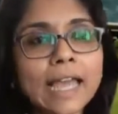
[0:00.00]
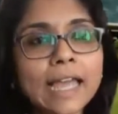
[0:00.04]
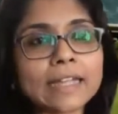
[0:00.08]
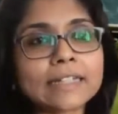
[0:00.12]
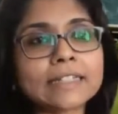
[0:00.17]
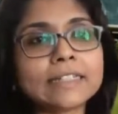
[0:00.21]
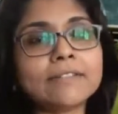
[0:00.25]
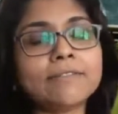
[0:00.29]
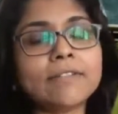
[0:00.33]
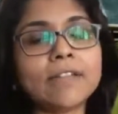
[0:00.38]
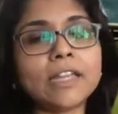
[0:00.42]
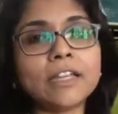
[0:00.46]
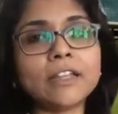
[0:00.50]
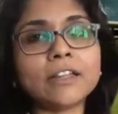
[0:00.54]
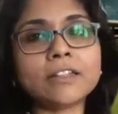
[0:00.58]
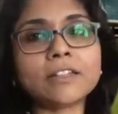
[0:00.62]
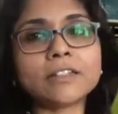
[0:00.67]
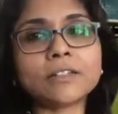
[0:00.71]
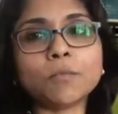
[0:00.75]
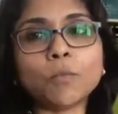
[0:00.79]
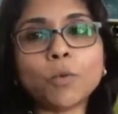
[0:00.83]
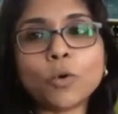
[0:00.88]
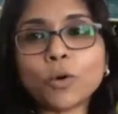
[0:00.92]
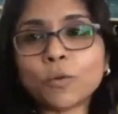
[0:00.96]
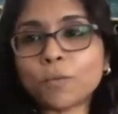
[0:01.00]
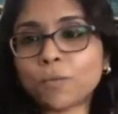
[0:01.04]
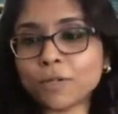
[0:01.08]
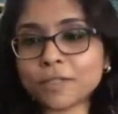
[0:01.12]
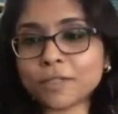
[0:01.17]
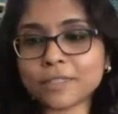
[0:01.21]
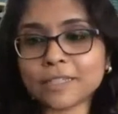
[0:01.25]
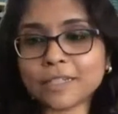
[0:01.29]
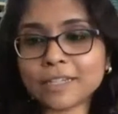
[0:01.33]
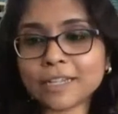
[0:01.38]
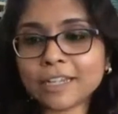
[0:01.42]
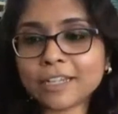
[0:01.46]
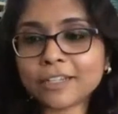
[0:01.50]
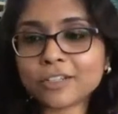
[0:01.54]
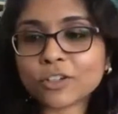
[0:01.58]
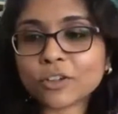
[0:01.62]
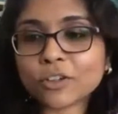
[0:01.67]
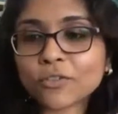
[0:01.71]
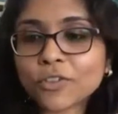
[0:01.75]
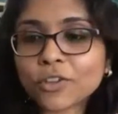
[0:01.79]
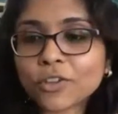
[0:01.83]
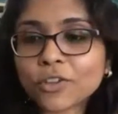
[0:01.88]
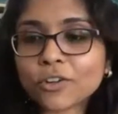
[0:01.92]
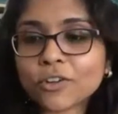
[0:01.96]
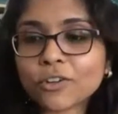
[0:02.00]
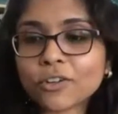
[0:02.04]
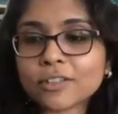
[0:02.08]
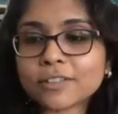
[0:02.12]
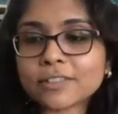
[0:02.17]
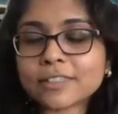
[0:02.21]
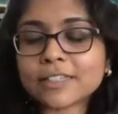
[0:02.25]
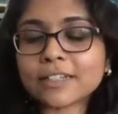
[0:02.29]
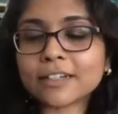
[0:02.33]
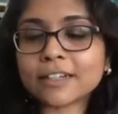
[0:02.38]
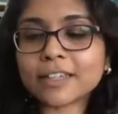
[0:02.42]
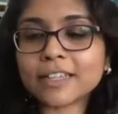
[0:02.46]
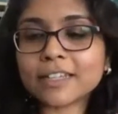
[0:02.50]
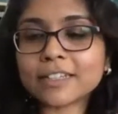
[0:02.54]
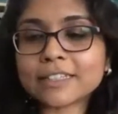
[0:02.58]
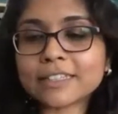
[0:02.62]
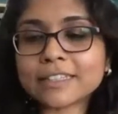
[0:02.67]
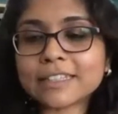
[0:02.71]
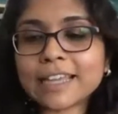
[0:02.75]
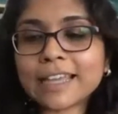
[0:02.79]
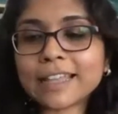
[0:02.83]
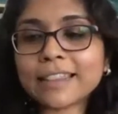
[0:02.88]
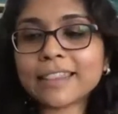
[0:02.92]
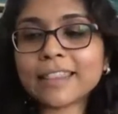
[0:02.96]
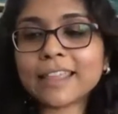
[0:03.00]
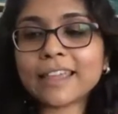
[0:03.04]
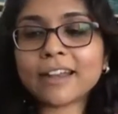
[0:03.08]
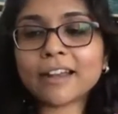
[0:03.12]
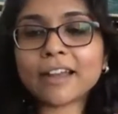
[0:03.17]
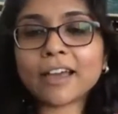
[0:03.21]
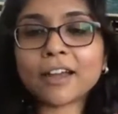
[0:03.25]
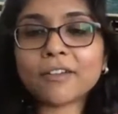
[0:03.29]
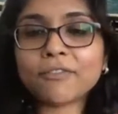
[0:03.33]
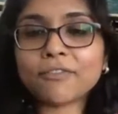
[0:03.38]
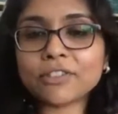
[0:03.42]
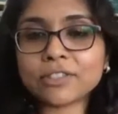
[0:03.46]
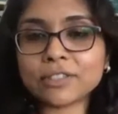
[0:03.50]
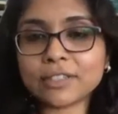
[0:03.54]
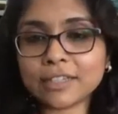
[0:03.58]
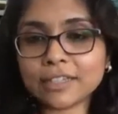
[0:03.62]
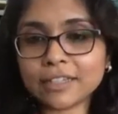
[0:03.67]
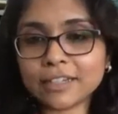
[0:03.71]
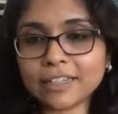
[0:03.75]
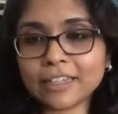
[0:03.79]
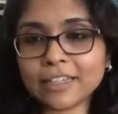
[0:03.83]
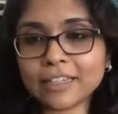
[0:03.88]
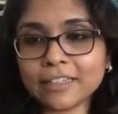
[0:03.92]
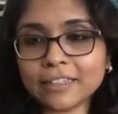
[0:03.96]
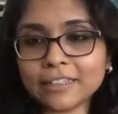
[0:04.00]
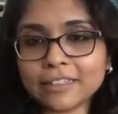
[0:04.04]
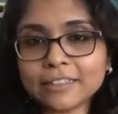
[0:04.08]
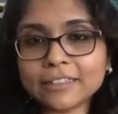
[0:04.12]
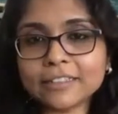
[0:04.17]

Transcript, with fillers: activate more percentage of your neural circuits than there are physically.